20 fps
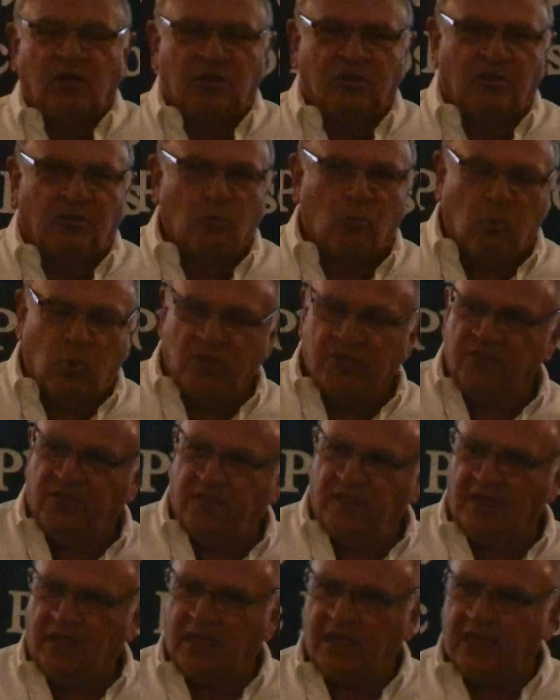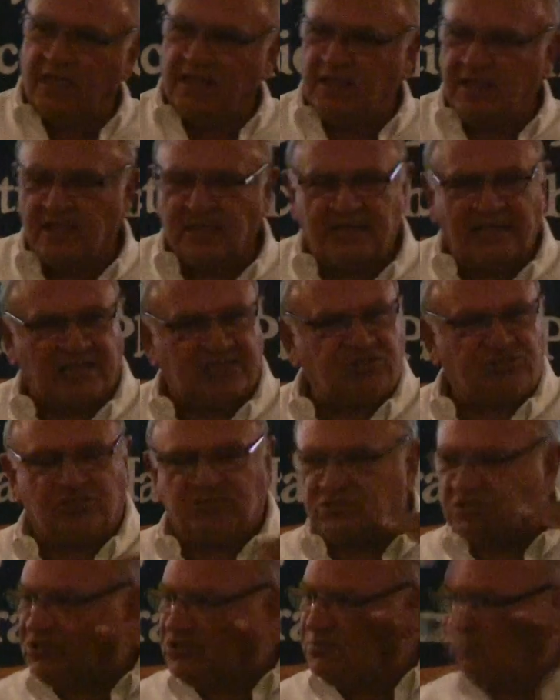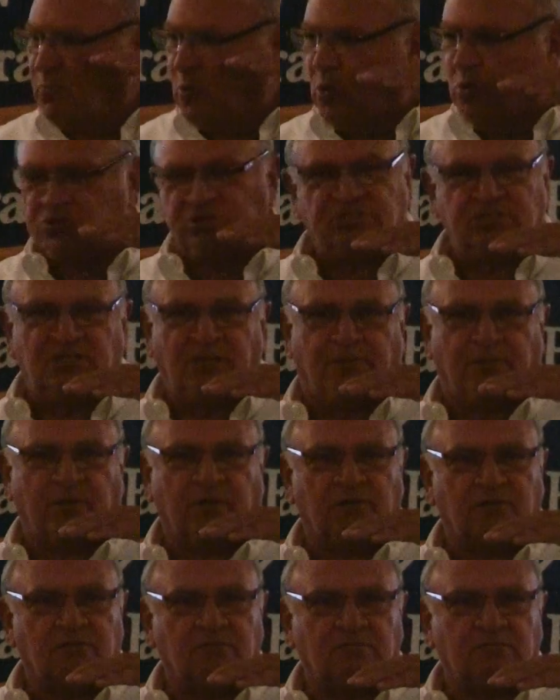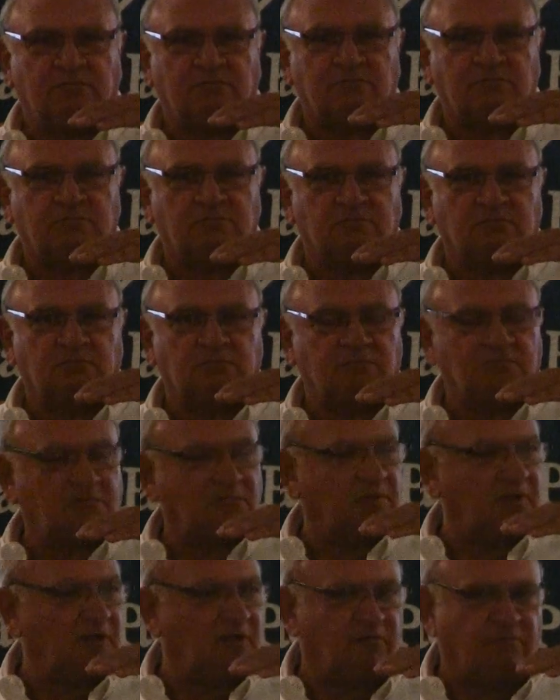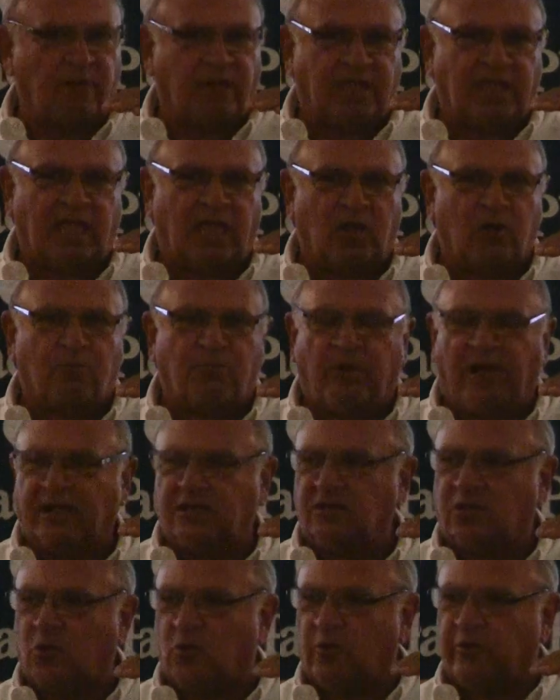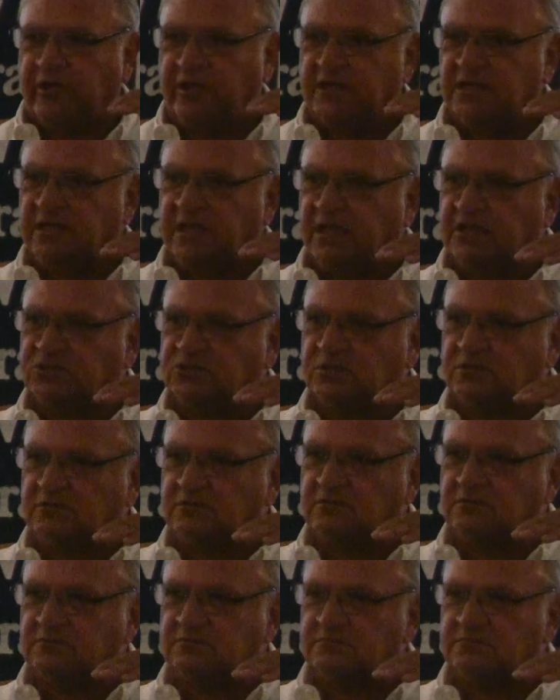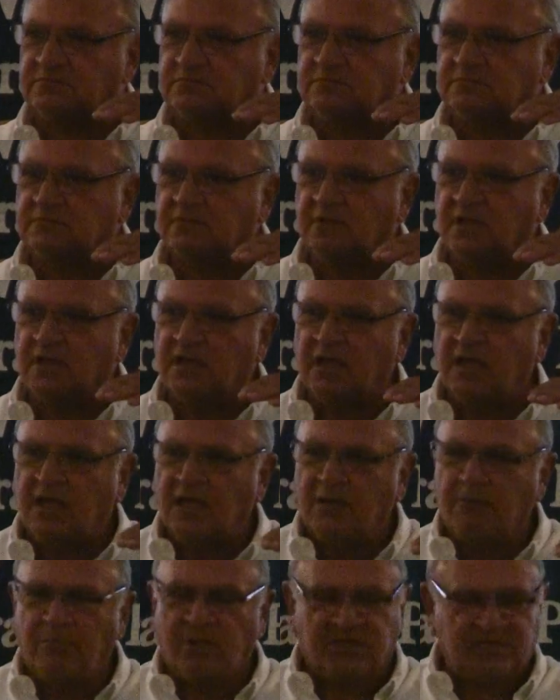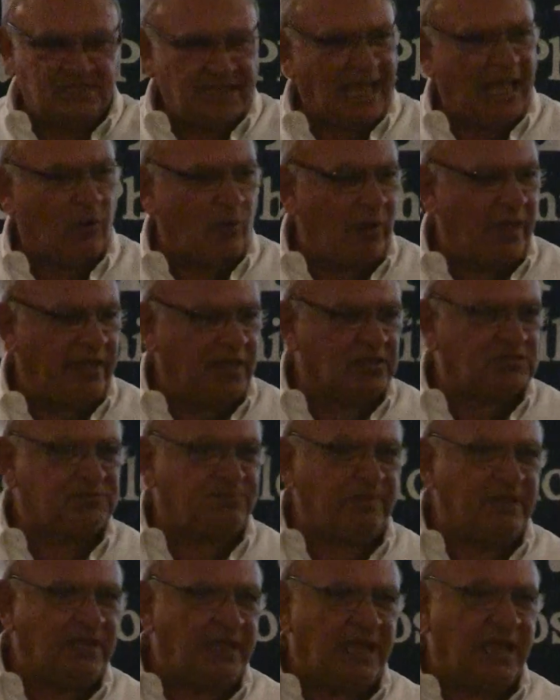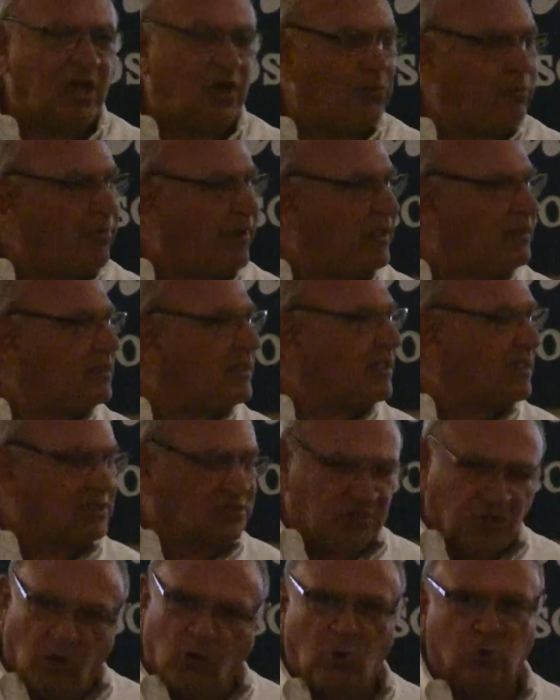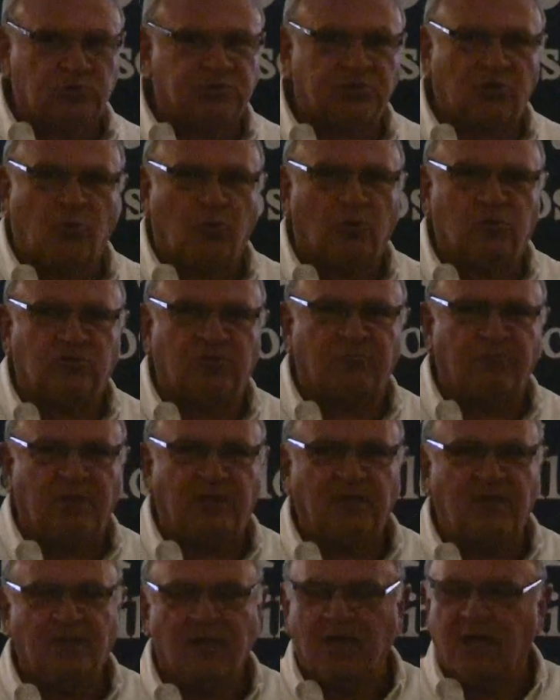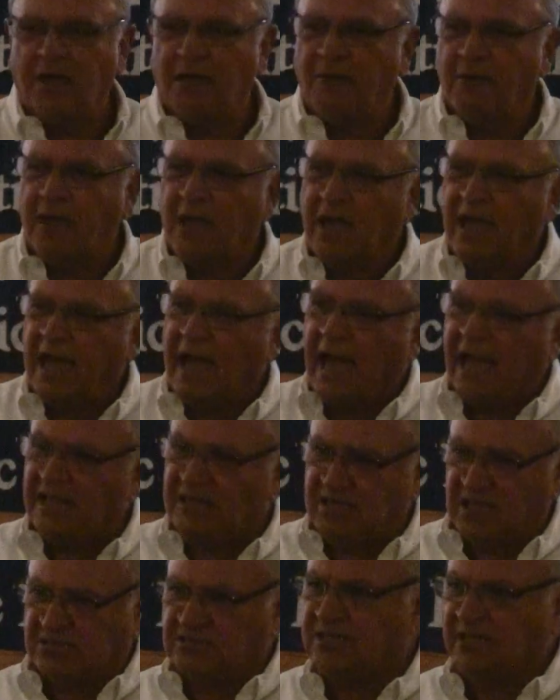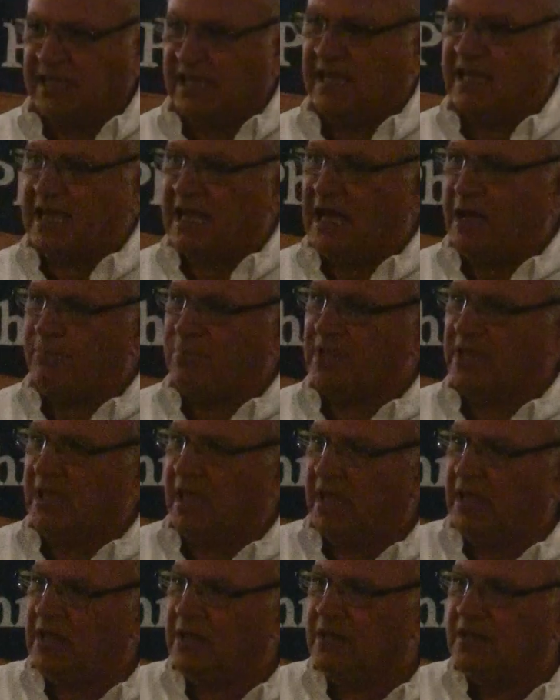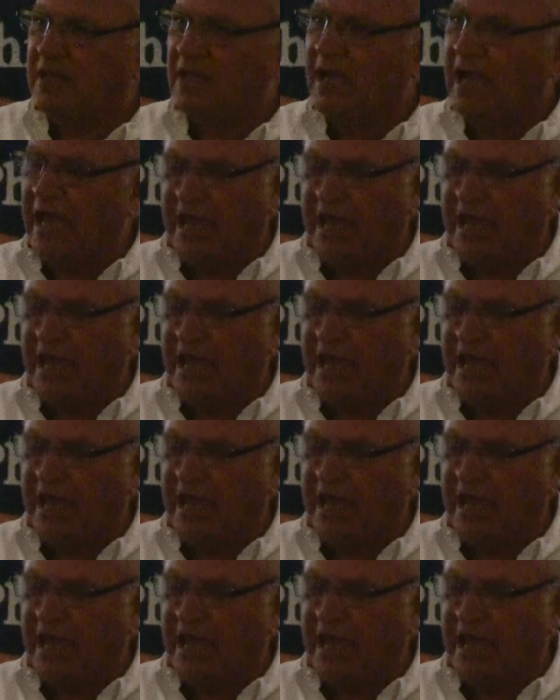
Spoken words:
The one thing, that's just a small snippet of my chiropractic orientation. But it's how I explain chiropractic. It's old school to me. It doesn't get complicated.